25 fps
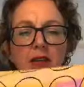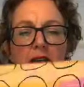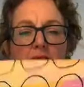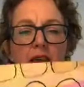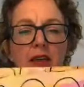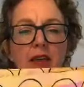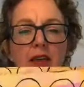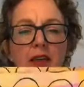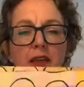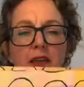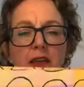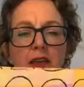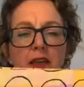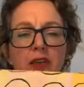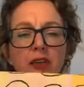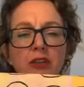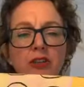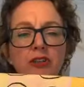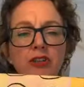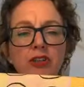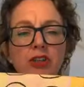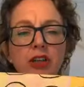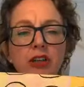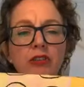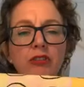in
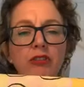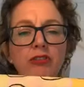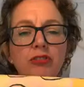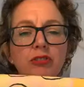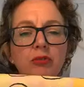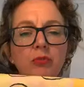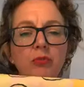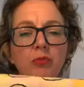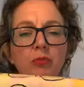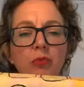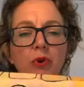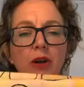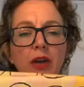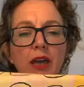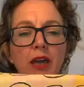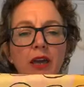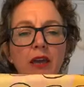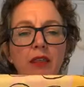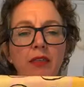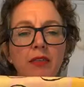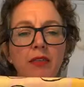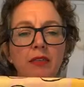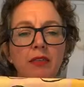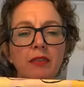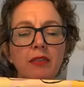conjunction
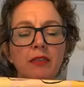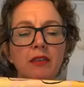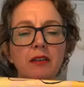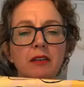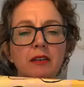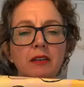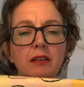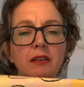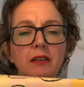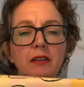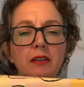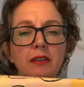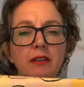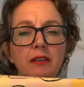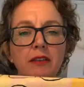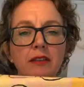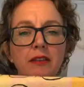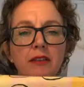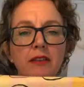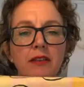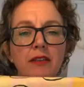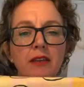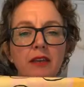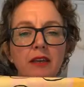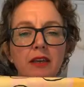with
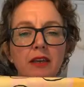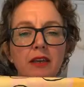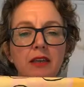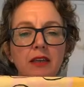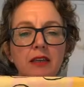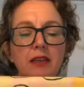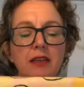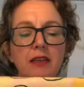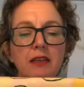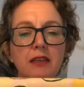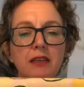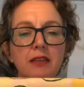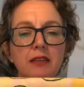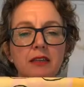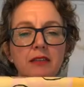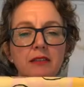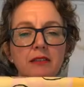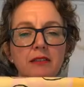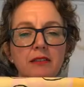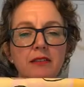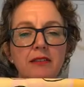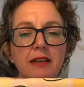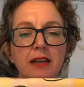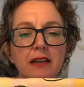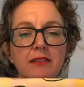the
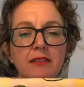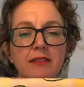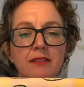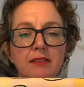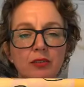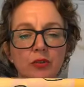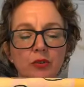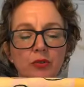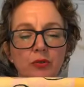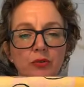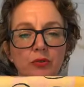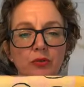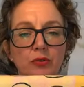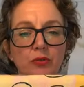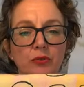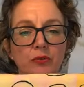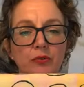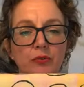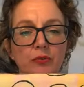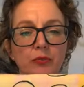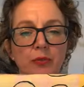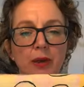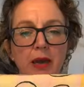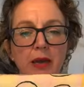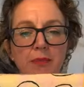stencils,
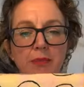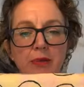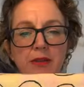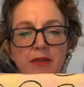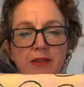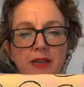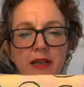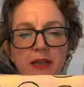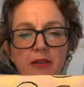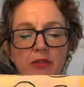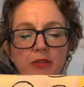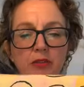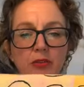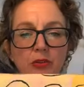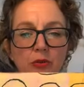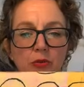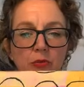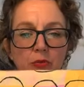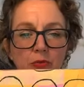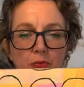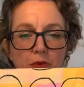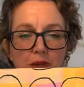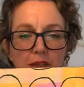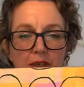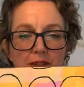paper stencil
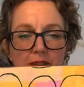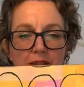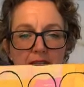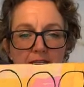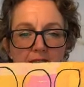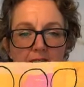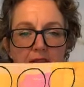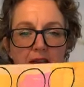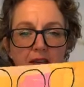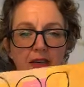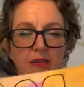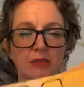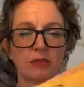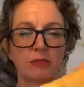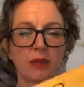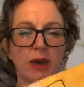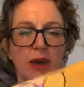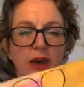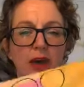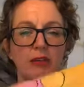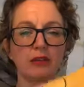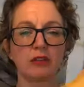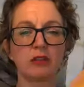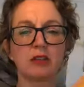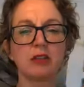printing as
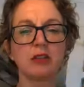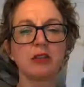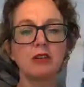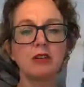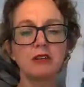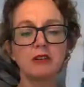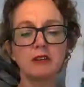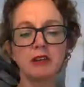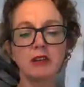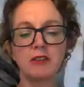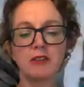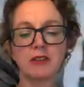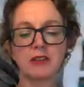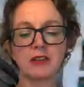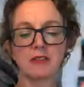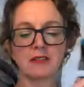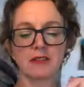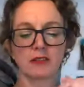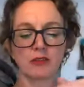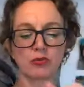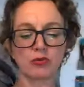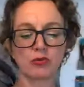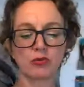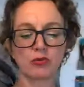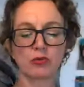well. So these
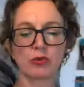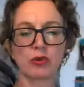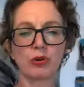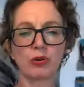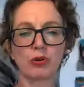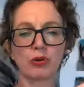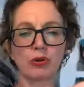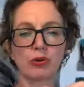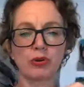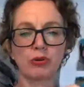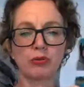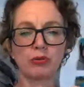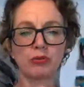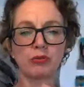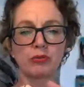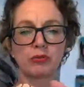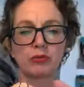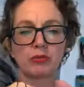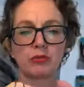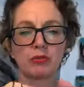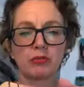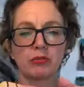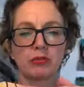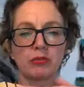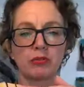are drawn
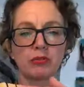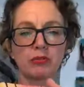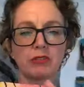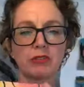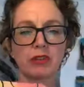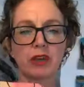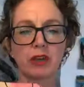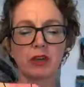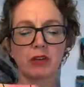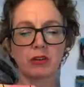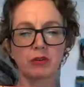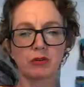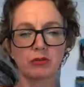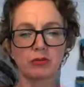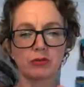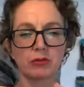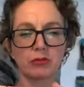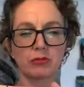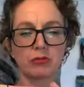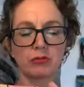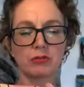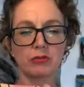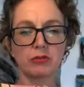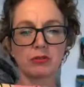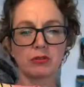
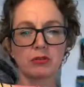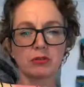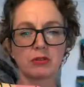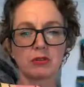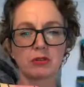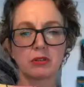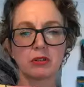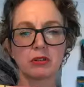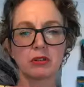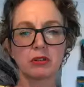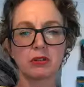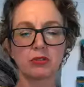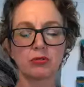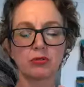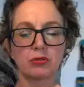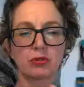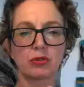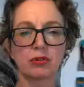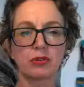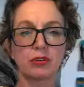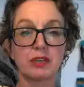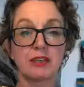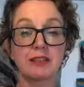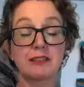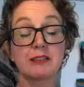circles,
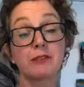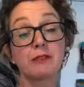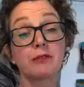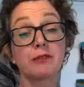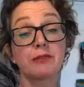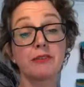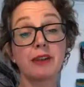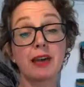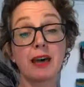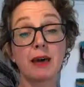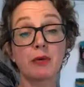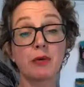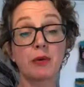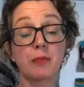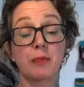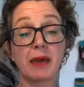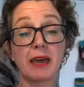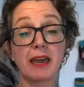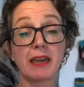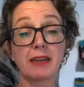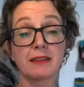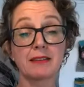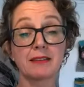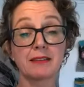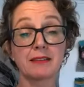drawn into flower
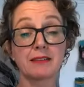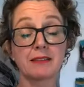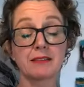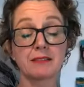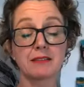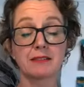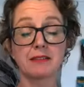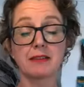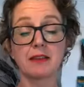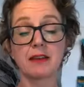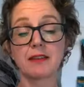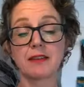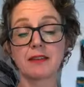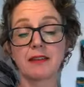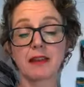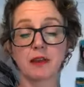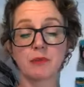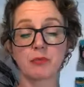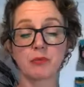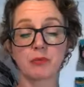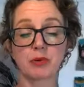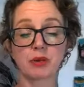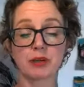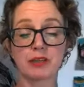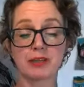paste and
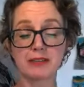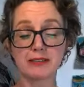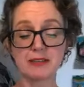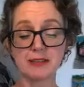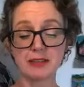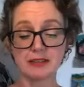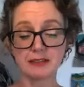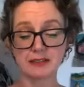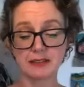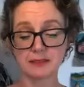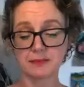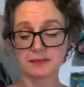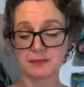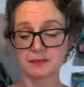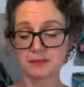then printed.